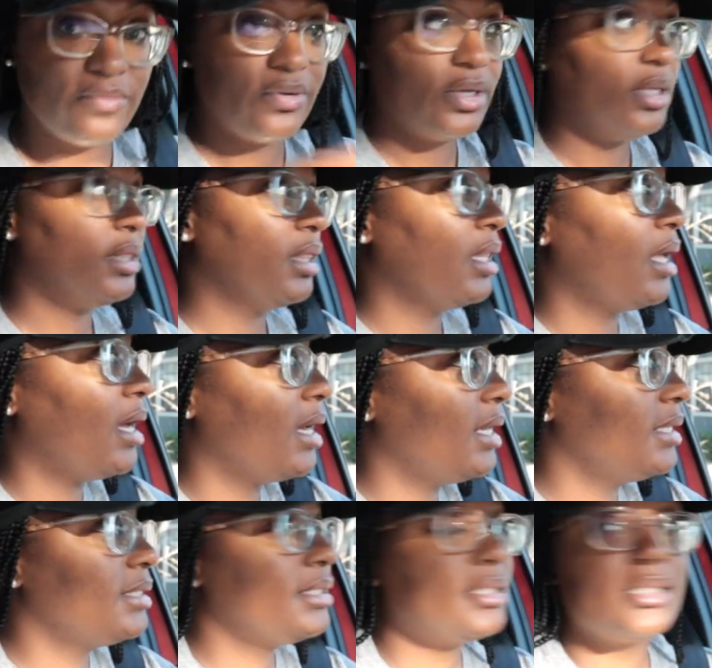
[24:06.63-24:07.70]
a
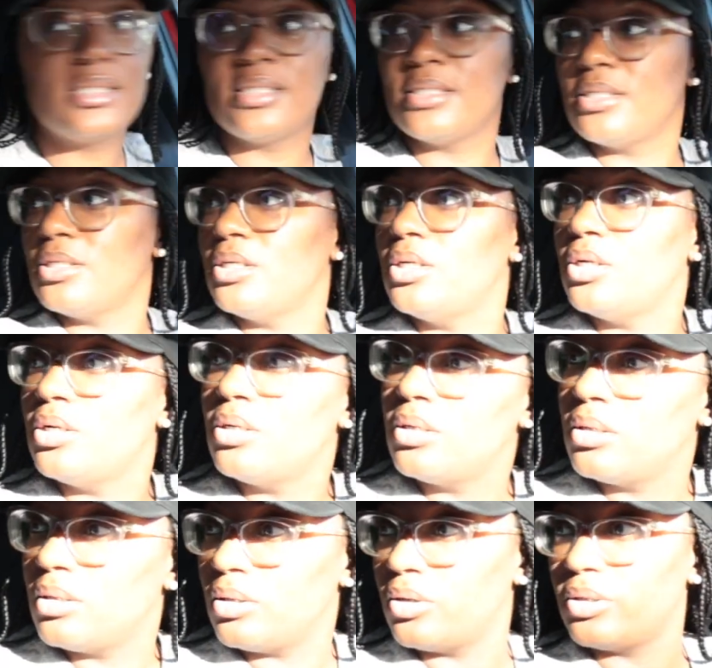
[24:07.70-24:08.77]
lot
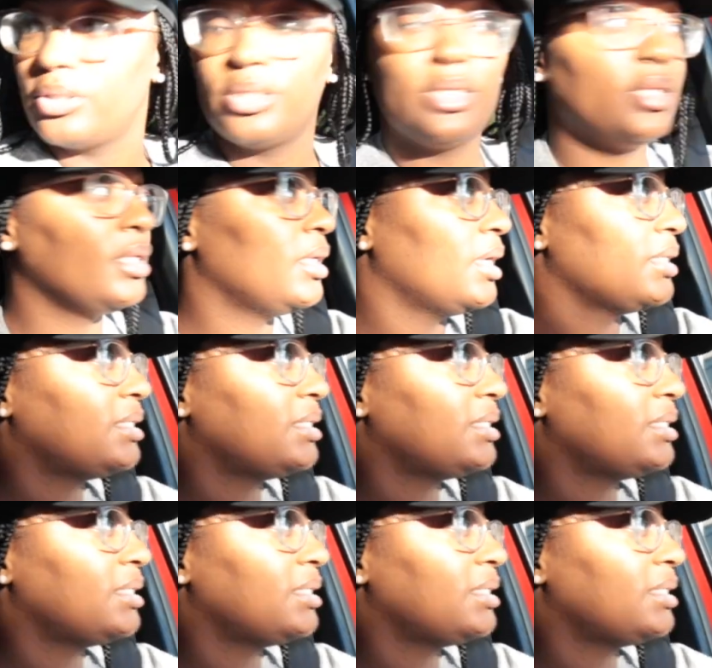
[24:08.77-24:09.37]
earlier than I